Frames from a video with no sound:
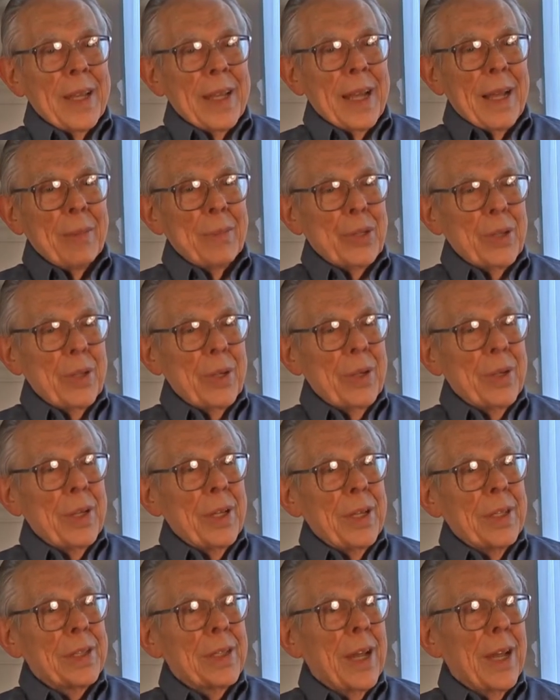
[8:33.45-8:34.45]
And I'm sure
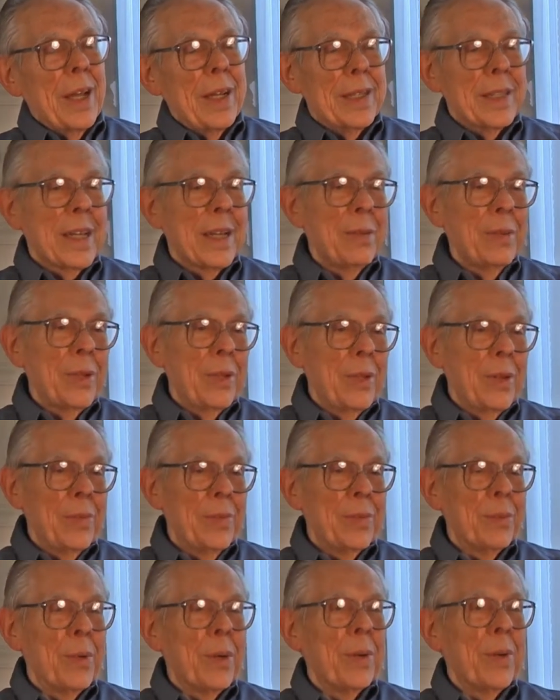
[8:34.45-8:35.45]
these guys coming
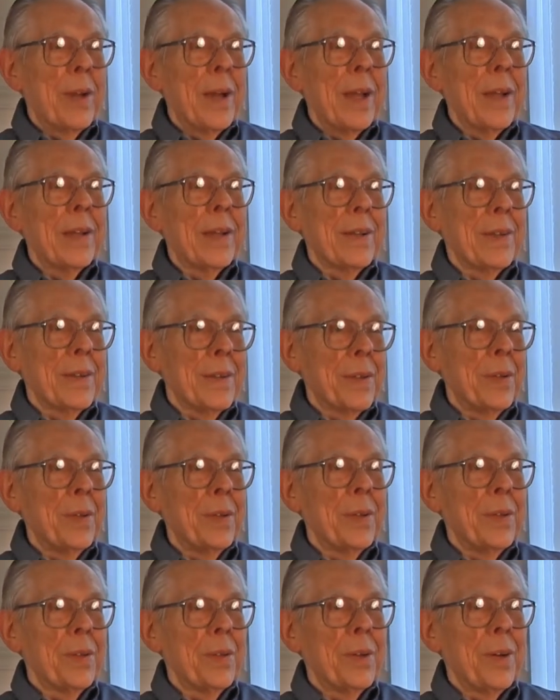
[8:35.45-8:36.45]
home from Iraq are
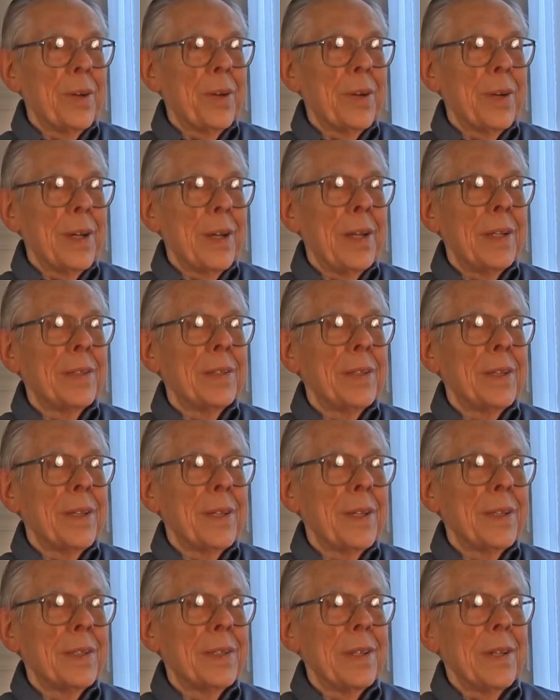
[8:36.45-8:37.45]
going through all kinds of
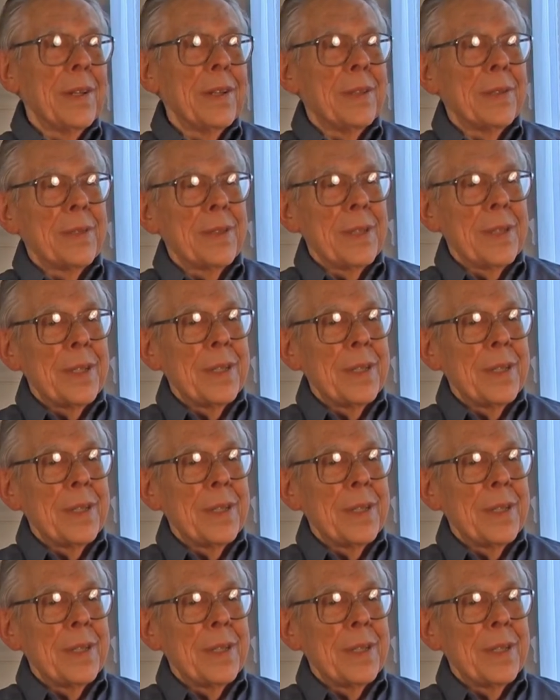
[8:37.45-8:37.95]
things now.